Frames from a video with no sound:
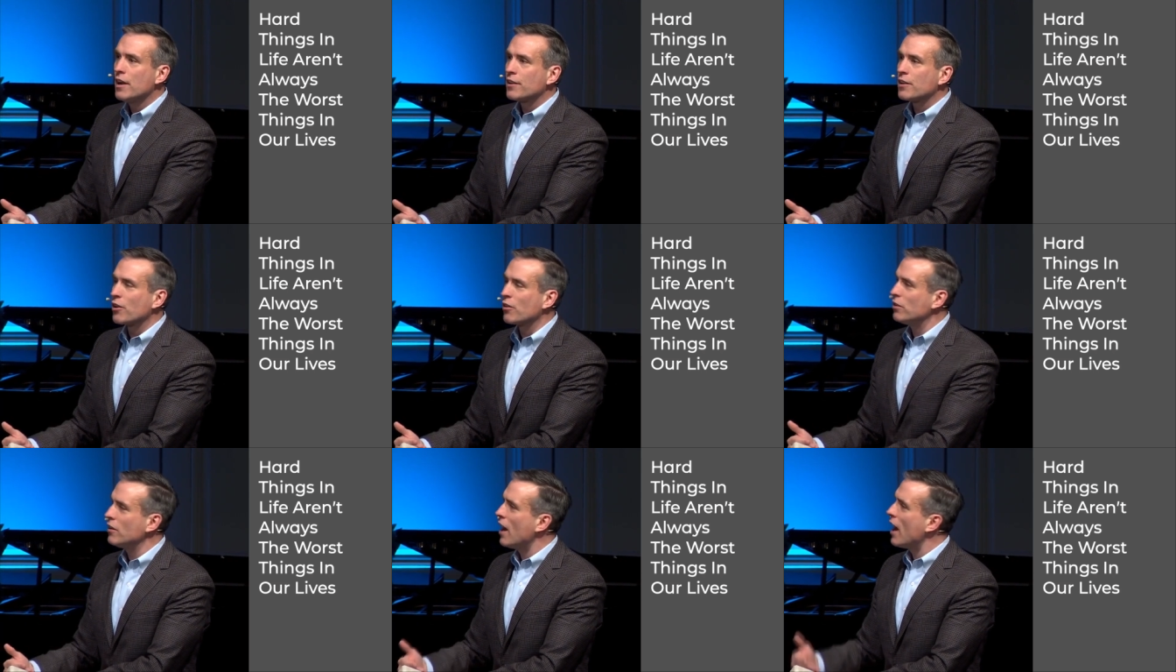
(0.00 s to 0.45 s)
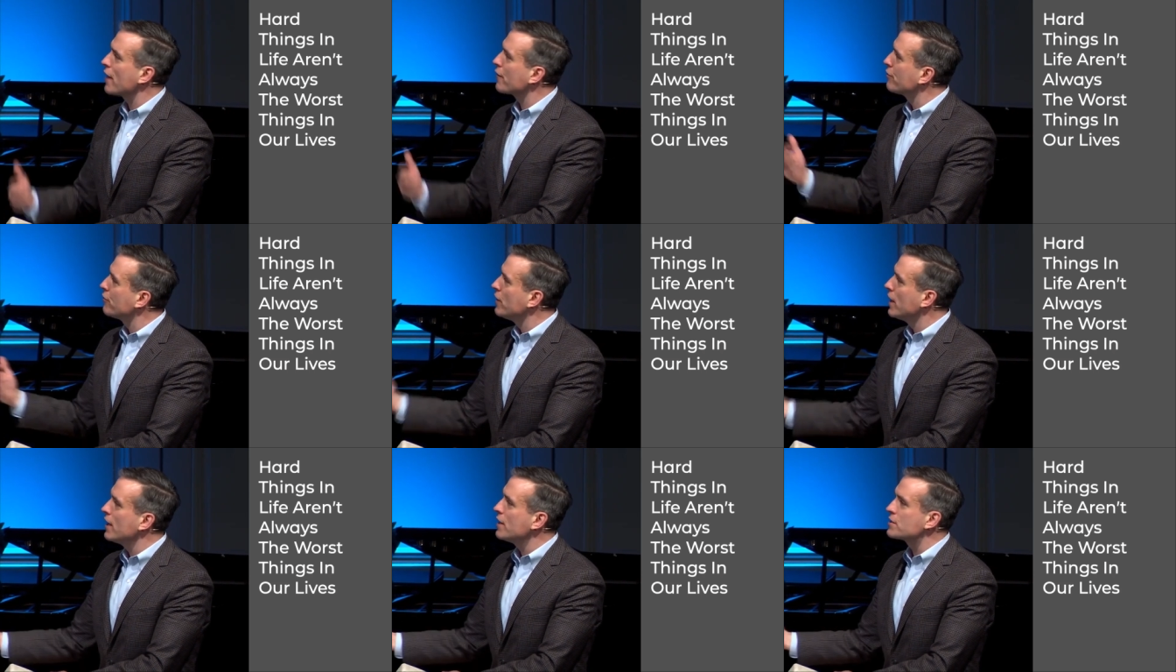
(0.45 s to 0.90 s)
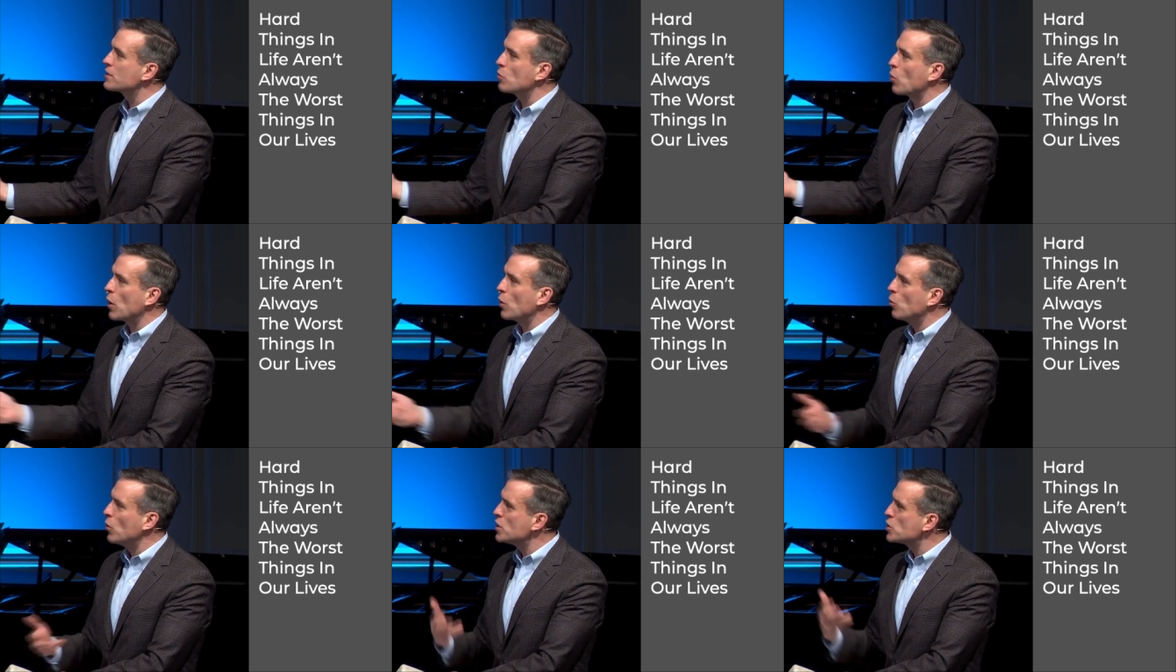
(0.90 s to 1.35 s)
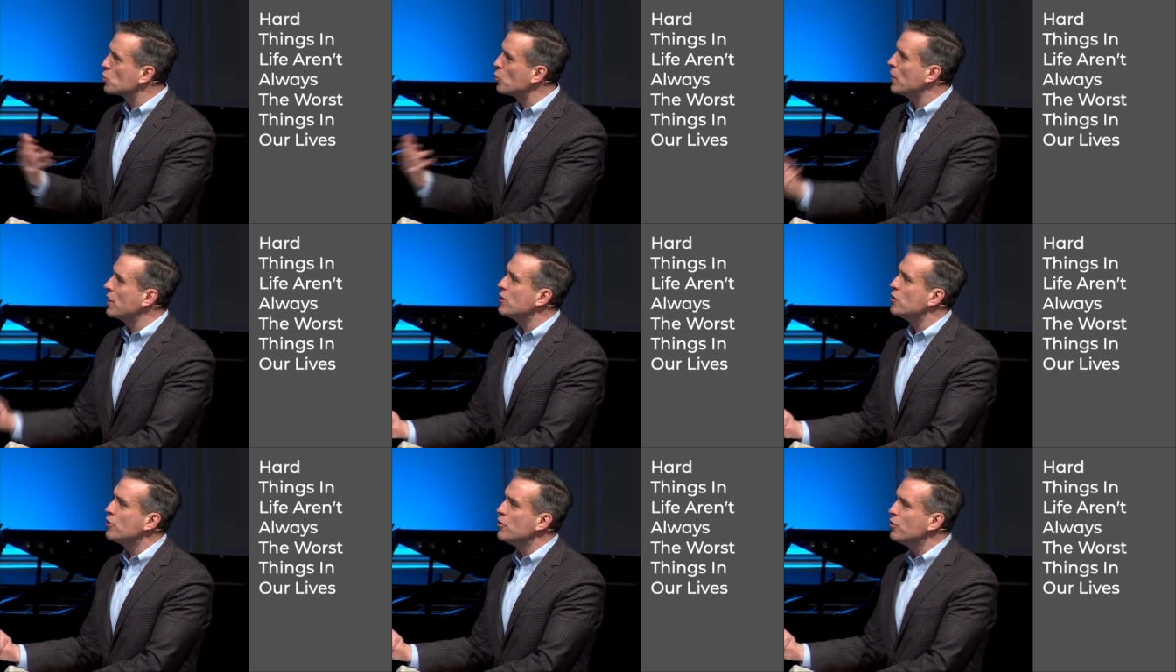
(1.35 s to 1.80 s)
There are a lot of things that we wish
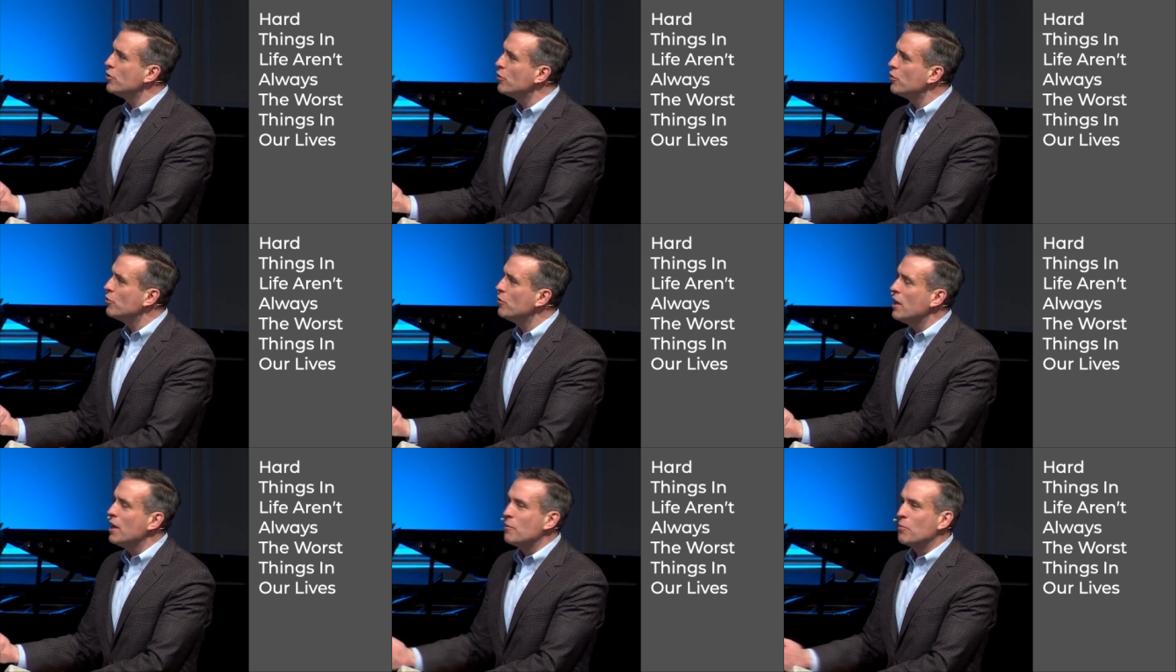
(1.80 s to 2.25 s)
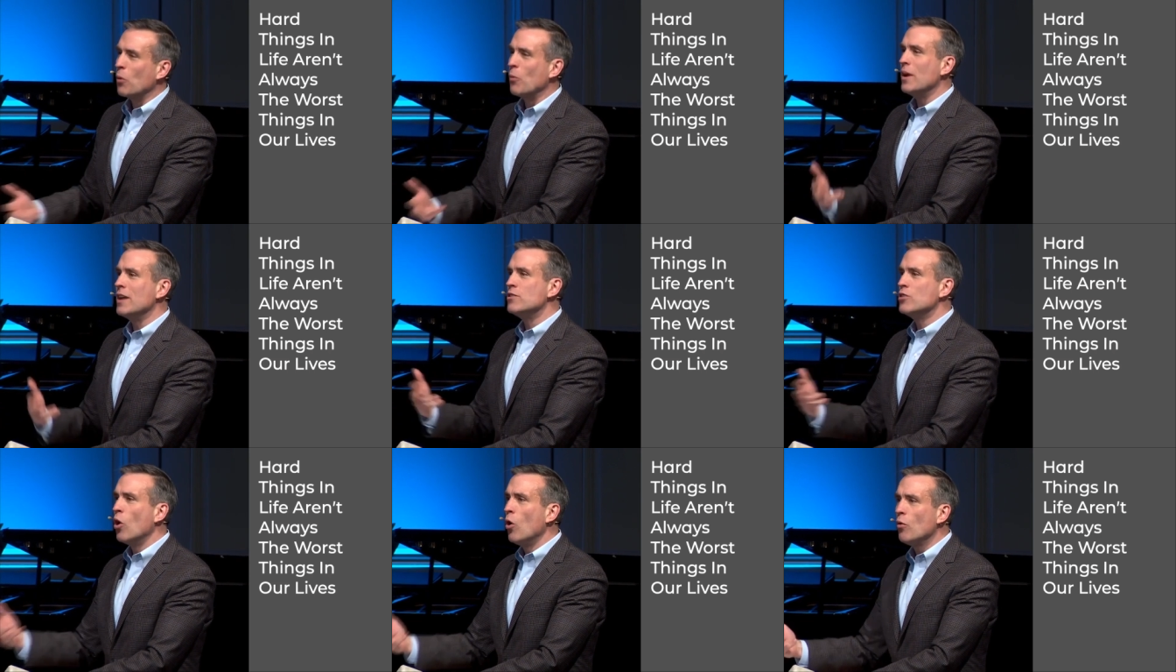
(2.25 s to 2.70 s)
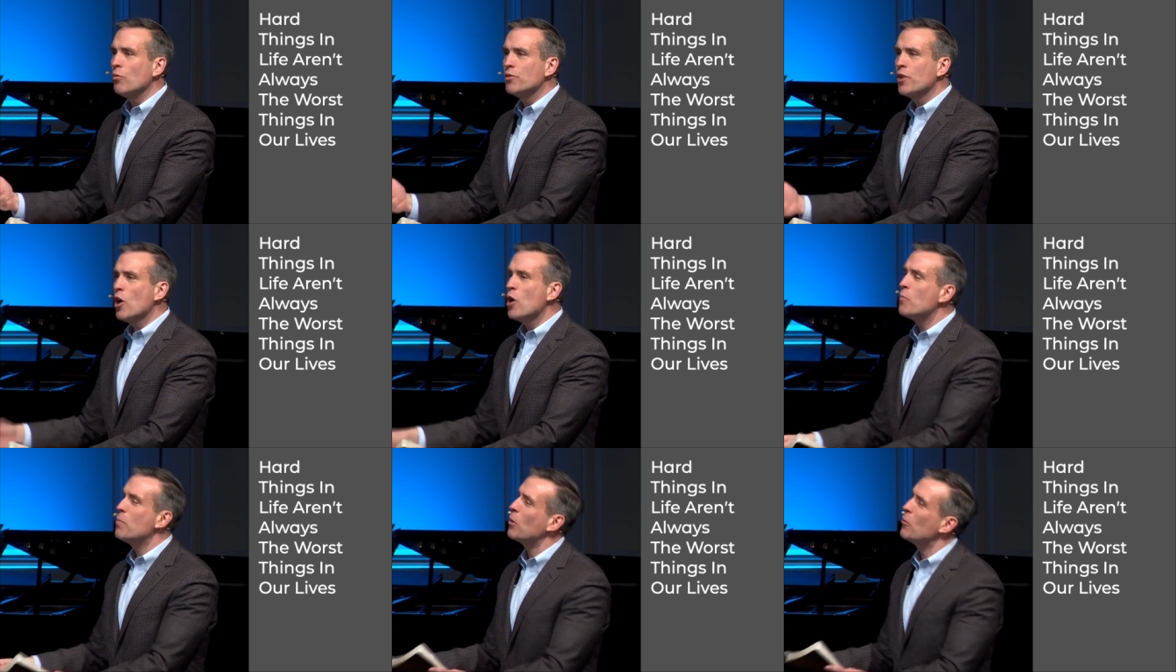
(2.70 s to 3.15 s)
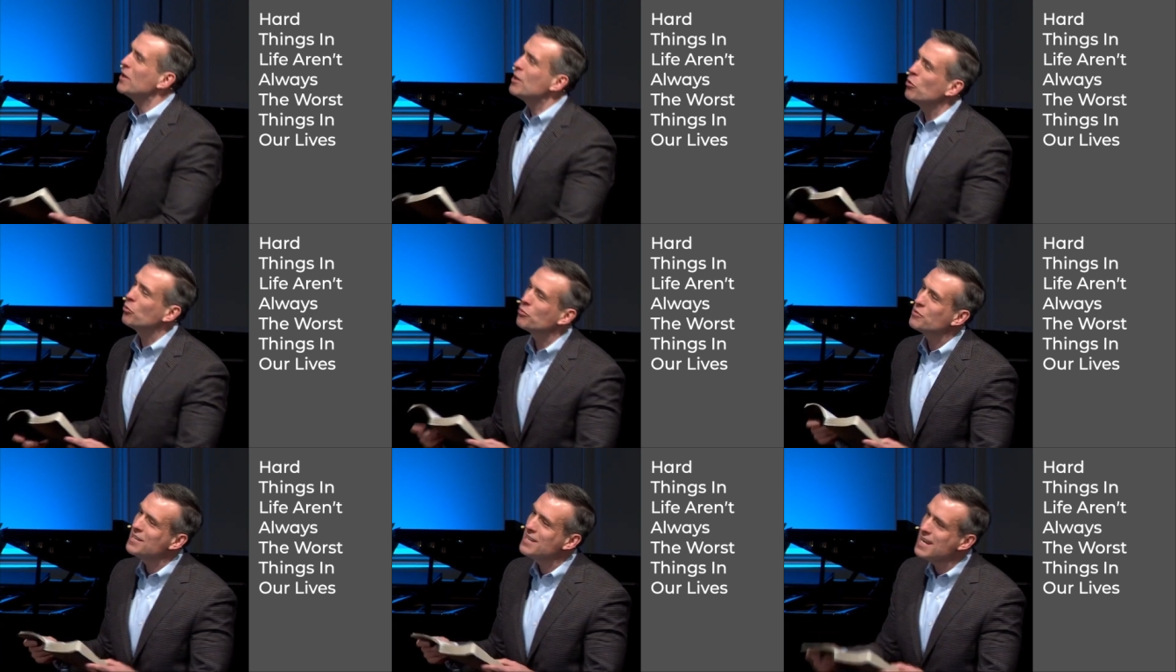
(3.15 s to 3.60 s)
we knew, but we don't know, but we
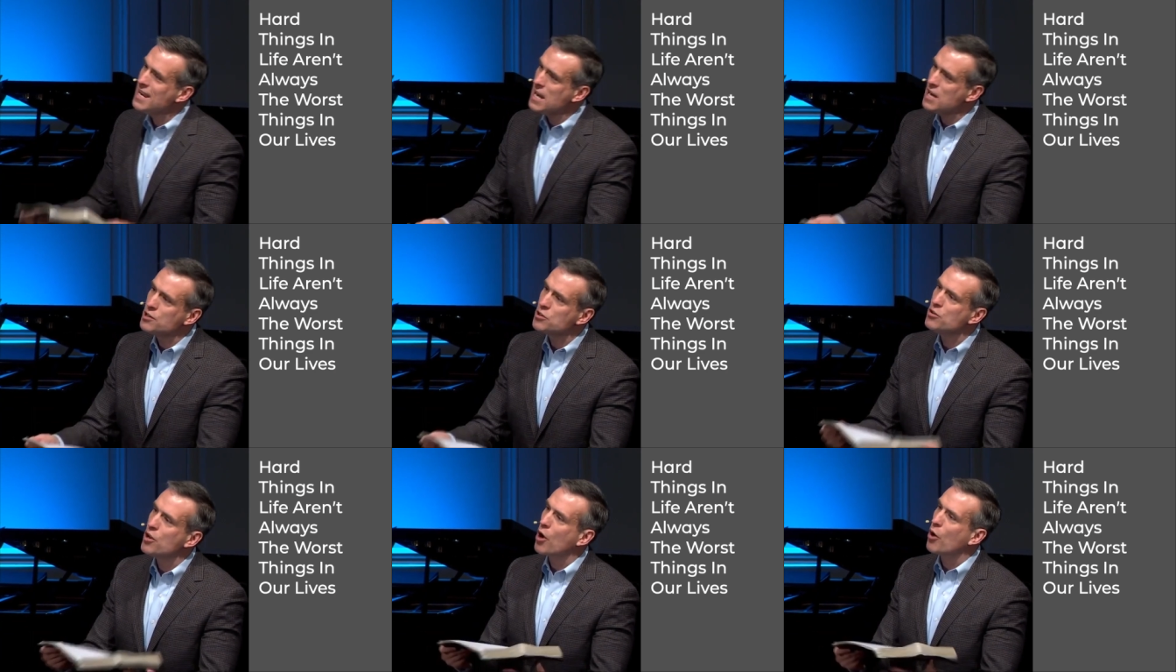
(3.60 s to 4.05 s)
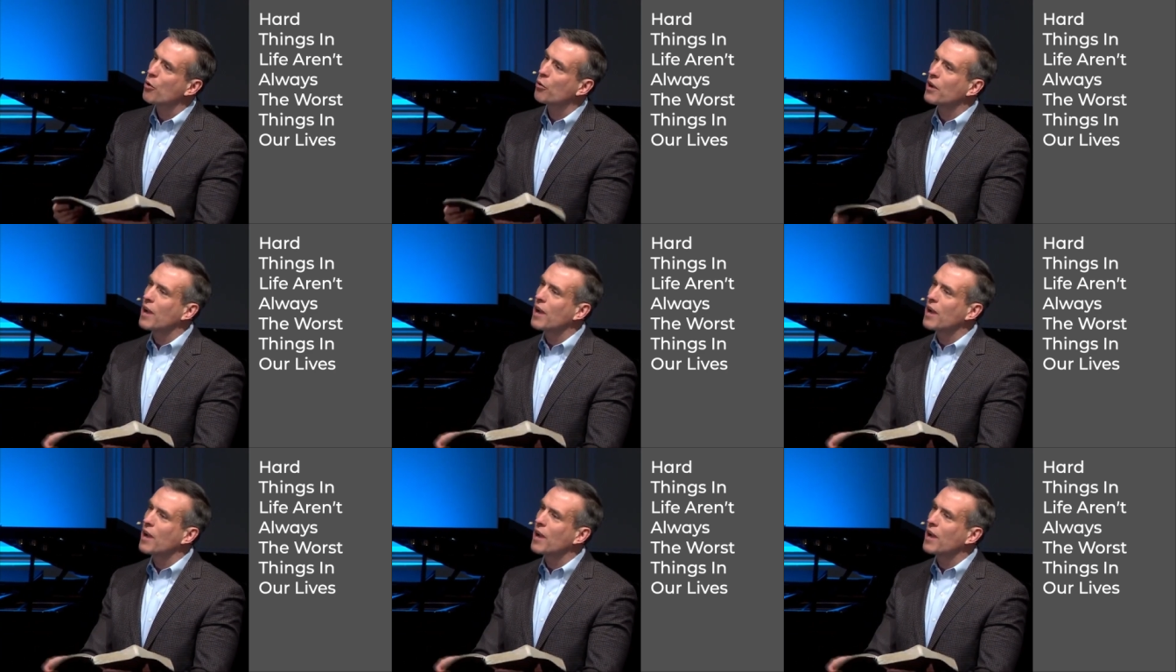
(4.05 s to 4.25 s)
don't need to know.